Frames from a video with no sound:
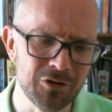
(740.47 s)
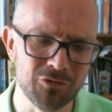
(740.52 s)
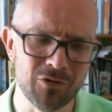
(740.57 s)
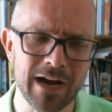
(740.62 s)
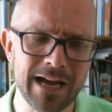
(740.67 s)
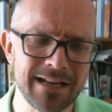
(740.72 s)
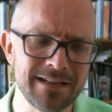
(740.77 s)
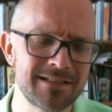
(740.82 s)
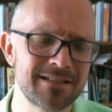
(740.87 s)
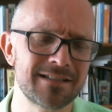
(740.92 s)

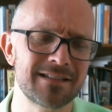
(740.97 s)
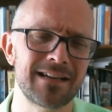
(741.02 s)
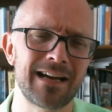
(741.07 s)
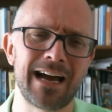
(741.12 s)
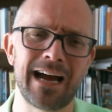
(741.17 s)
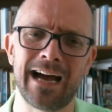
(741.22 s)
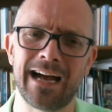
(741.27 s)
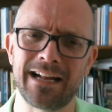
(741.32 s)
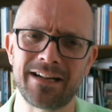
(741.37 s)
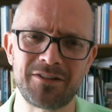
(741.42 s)
Great
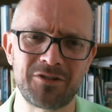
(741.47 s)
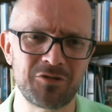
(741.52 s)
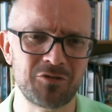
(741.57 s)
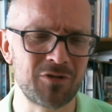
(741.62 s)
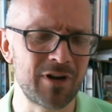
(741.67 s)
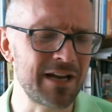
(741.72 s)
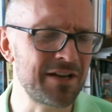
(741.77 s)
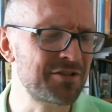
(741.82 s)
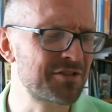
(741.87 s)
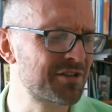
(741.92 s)
and
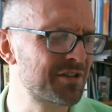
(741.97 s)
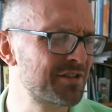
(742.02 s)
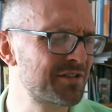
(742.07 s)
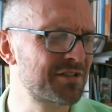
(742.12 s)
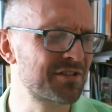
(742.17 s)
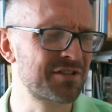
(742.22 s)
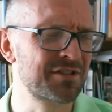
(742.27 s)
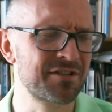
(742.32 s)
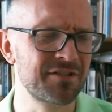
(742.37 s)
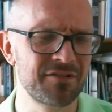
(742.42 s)

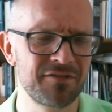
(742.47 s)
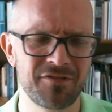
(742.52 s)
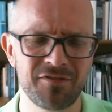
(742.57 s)
gracious,